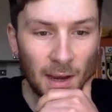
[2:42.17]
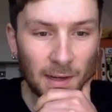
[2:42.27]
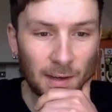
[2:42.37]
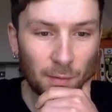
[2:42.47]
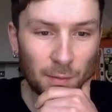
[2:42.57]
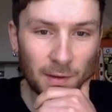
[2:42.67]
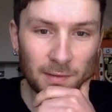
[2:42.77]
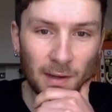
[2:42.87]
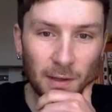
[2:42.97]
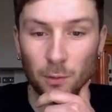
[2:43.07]
and give you
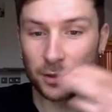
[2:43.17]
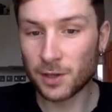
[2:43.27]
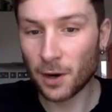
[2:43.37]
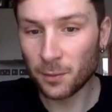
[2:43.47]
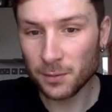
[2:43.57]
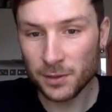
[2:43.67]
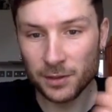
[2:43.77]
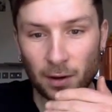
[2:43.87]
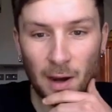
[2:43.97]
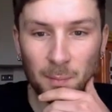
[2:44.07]
things like your zones,
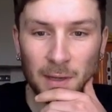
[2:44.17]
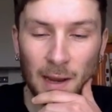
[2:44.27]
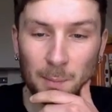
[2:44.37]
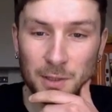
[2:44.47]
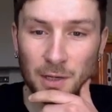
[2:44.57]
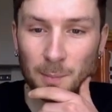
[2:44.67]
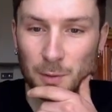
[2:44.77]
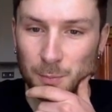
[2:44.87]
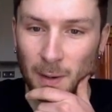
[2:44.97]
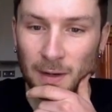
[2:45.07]
so how much time
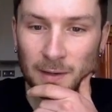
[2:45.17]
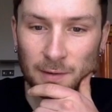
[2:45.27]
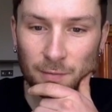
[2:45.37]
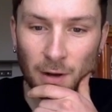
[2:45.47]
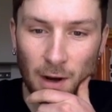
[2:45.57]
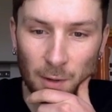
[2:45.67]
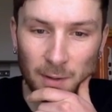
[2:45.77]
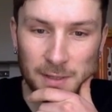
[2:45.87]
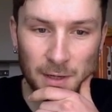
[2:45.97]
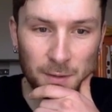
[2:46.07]
you spent in different heart
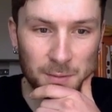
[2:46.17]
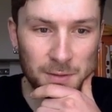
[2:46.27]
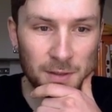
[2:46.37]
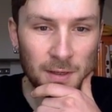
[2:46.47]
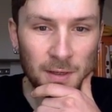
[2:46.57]
rate zones,